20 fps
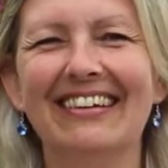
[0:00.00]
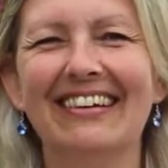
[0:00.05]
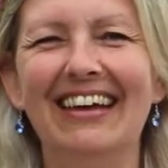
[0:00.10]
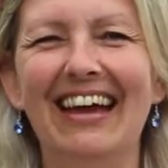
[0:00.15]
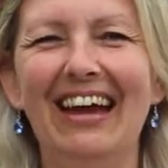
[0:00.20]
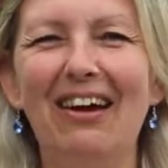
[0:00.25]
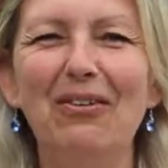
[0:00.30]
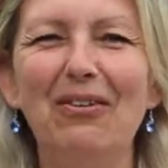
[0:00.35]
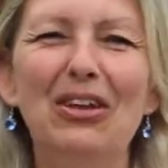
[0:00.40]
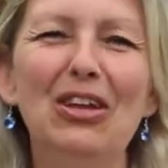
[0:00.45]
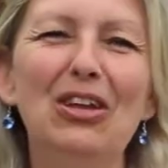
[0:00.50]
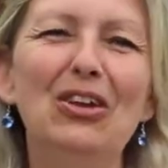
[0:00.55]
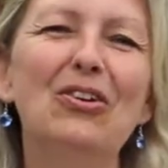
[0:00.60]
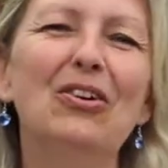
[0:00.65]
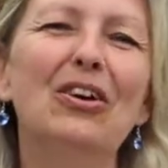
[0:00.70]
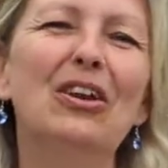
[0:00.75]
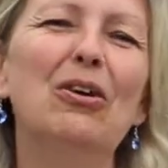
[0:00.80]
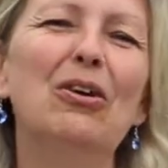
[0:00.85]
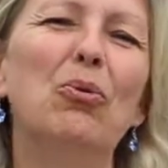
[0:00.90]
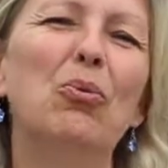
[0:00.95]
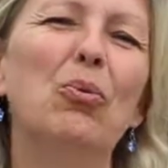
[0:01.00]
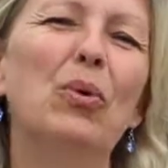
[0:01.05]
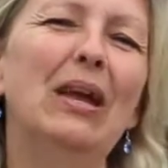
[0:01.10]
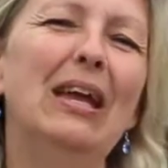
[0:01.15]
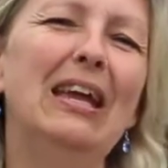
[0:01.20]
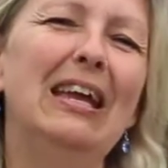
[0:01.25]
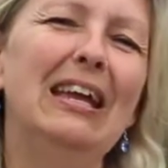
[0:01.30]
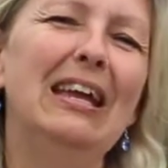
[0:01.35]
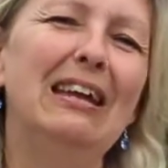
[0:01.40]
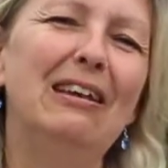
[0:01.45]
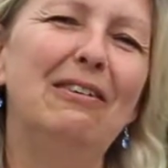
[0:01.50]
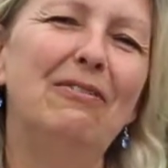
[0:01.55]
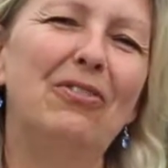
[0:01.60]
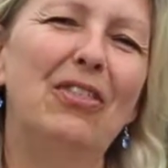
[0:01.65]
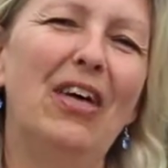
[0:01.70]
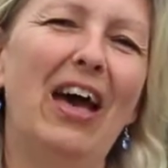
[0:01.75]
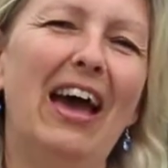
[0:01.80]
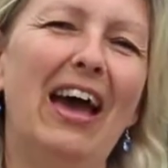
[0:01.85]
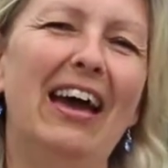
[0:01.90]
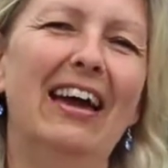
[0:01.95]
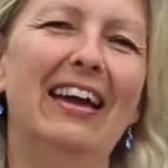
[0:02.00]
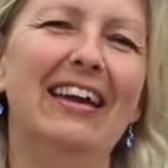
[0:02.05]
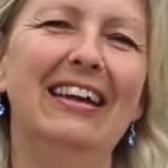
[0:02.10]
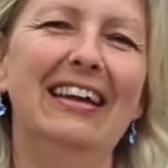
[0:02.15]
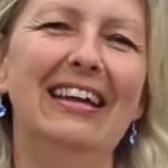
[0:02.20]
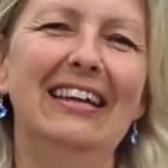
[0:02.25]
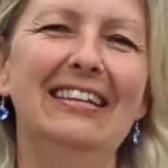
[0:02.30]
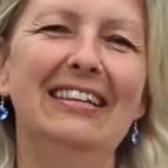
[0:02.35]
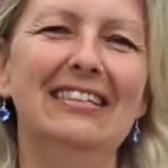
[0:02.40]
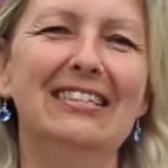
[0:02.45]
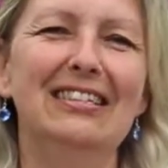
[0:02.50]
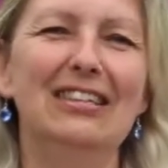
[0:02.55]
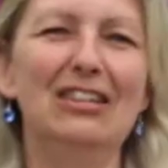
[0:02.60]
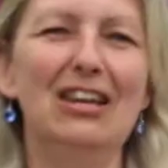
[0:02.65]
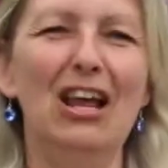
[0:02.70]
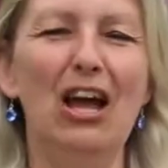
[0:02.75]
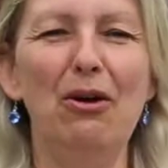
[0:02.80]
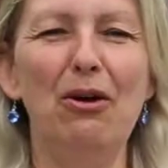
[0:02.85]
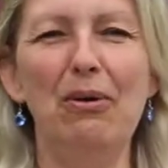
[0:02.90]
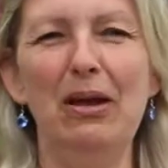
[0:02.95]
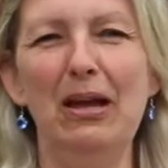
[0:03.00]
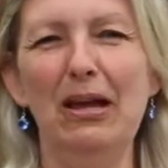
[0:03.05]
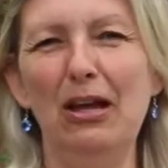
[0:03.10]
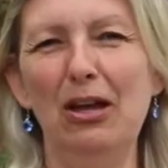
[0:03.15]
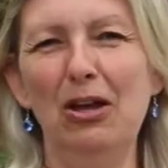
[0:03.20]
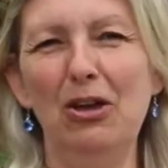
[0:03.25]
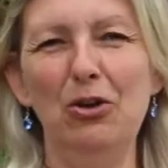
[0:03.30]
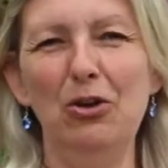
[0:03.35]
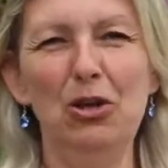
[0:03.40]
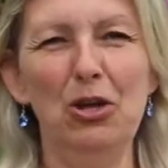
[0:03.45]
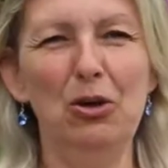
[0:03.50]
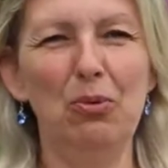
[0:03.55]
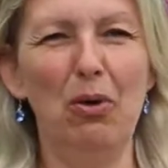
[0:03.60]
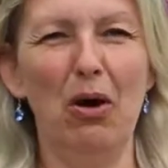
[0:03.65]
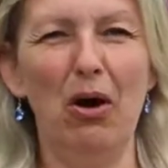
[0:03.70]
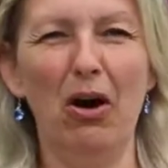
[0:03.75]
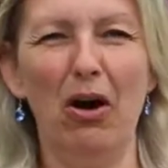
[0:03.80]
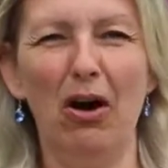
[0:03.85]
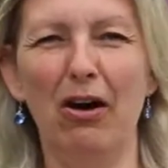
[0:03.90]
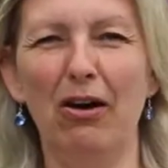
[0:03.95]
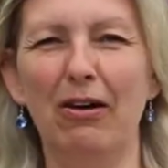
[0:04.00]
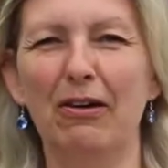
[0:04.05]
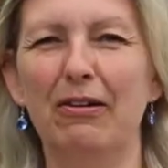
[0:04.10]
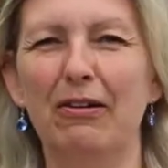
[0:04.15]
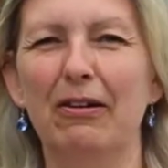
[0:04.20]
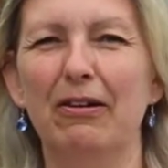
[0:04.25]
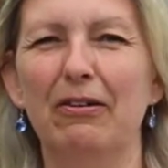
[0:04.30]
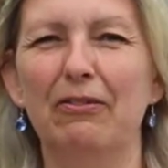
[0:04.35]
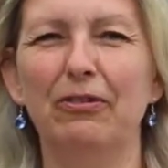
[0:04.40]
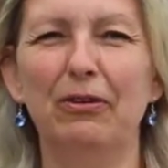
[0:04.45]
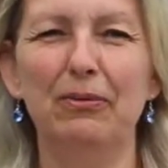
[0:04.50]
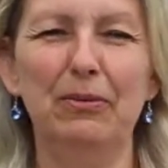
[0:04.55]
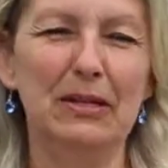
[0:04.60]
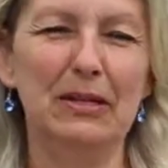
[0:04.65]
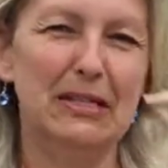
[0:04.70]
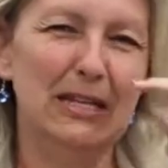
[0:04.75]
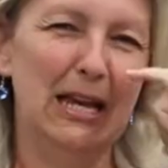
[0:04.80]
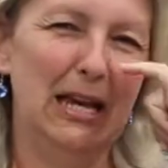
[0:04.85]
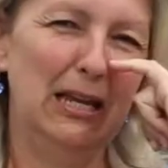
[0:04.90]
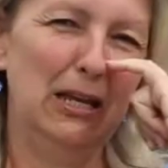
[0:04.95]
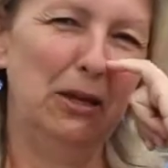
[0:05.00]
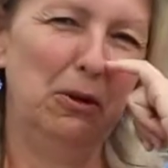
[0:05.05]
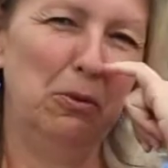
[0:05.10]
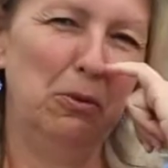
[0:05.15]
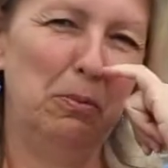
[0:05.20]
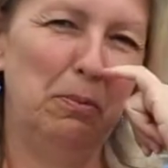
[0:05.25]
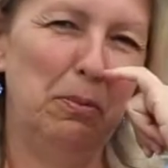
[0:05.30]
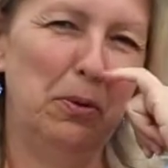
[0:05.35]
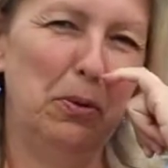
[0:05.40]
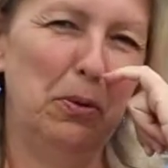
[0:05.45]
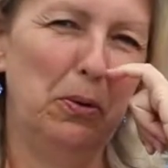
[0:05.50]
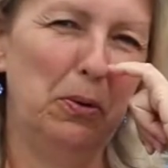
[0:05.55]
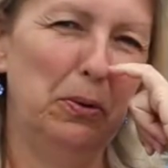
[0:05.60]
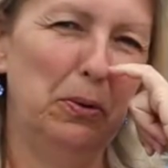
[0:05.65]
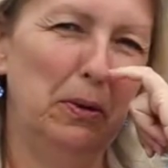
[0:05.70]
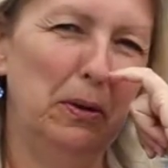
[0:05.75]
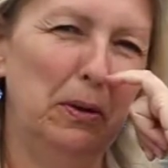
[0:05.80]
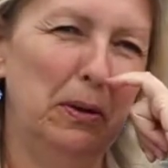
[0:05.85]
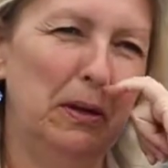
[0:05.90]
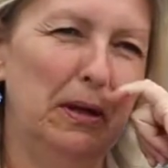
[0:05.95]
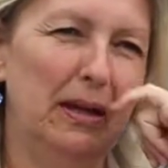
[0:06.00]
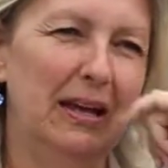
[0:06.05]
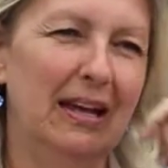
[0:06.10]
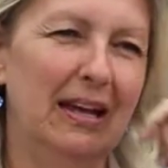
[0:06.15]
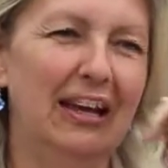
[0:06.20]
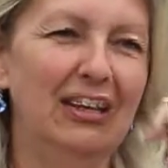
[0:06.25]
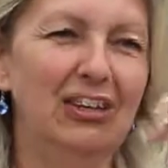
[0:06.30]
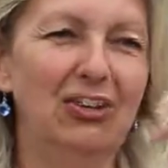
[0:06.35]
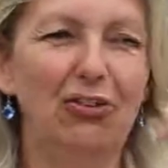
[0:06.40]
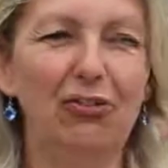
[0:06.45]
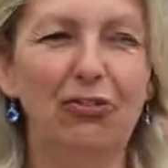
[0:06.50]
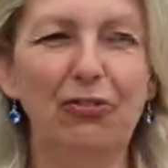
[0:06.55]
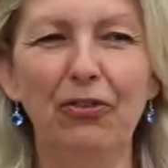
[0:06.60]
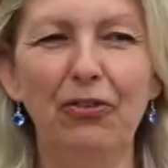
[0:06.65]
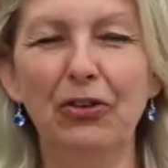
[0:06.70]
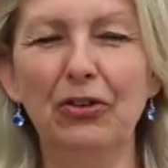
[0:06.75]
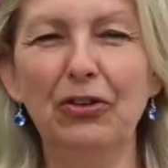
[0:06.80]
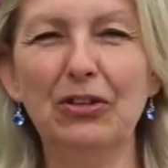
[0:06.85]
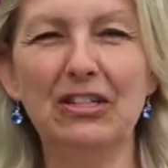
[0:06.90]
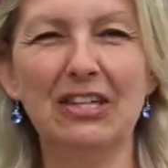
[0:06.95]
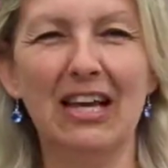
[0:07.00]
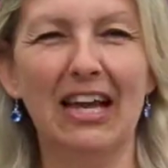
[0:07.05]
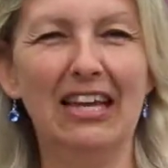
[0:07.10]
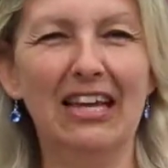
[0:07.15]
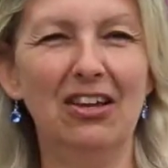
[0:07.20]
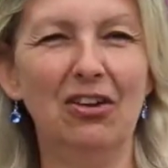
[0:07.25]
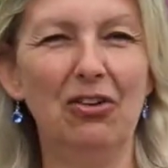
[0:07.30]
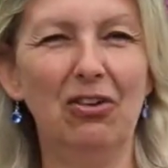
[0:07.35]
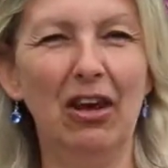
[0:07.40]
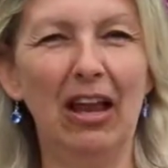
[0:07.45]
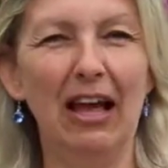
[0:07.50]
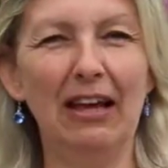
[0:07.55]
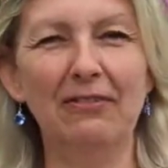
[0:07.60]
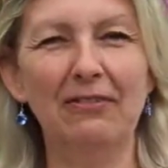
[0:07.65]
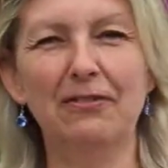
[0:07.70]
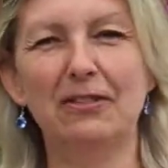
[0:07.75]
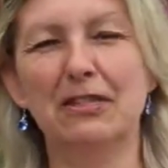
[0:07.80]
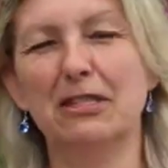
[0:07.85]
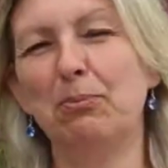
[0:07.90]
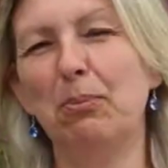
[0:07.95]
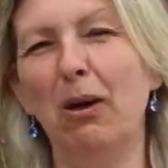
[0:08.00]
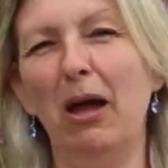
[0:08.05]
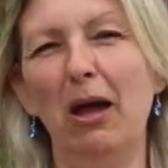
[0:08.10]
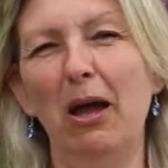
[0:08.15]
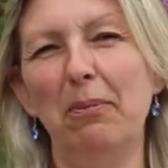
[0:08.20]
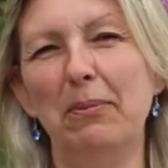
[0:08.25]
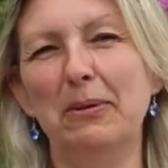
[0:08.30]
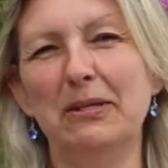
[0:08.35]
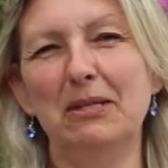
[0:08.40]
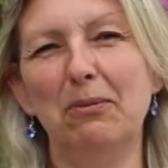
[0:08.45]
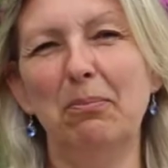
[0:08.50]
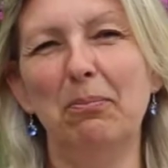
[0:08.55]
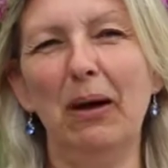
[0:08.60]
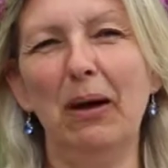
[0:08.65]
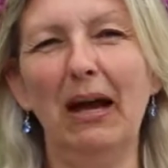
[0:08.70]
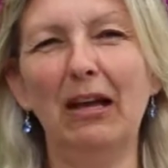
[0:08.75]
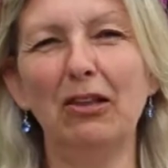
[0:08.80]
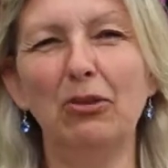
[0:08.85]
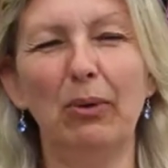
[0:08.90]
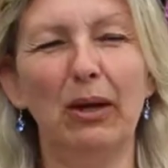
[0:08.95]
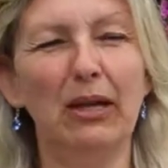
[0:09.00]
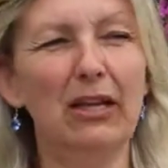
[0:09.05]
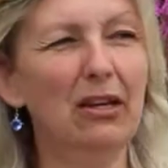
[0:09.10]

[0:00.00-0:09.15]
How are you going to weave that into knowing who you are from the day you were born and your full date, your life's purpose and pathway?